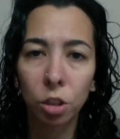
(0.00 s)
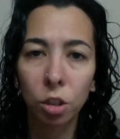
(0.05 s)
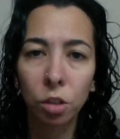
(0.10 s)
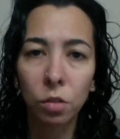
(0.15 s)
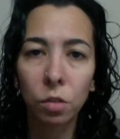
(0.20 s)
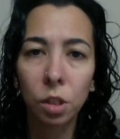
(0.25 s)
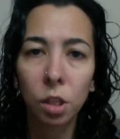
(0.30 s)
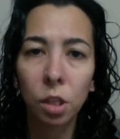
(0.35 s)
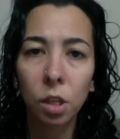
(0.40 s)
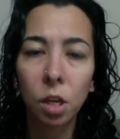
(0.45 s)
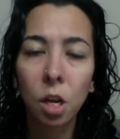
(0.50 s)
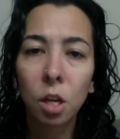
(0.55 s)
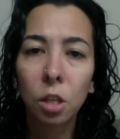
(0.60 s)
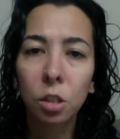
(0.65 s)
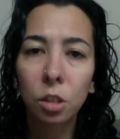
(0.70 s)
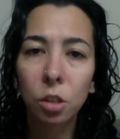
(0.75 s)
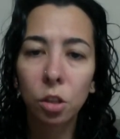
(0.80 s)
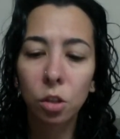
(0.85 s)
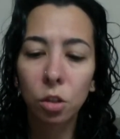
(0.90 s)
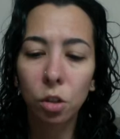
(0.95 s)
using
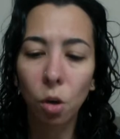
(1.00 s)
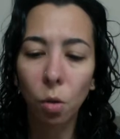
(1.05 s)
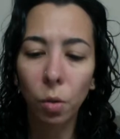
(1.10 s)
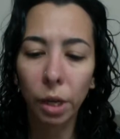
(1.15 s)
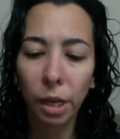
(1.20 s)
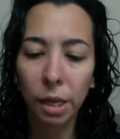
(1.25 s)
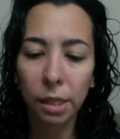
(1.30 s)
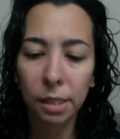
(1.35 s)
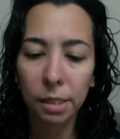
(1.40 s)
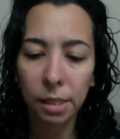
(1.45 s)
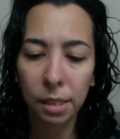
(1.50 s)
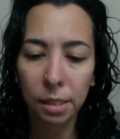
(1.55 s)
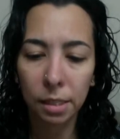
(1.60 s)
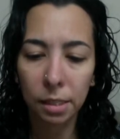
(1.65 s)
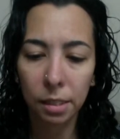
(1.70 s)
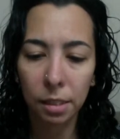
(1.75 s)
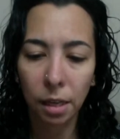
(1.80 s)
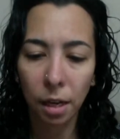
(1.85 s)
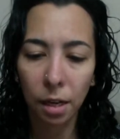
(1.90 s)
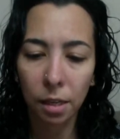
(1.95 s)
so you don't get
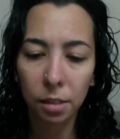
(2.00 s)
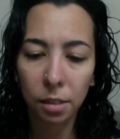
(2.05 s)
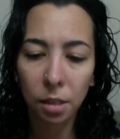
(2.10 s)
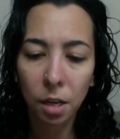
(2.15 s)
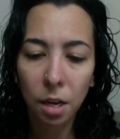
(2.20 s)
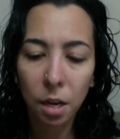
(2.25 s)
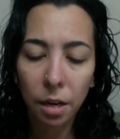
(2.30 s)
sensitized.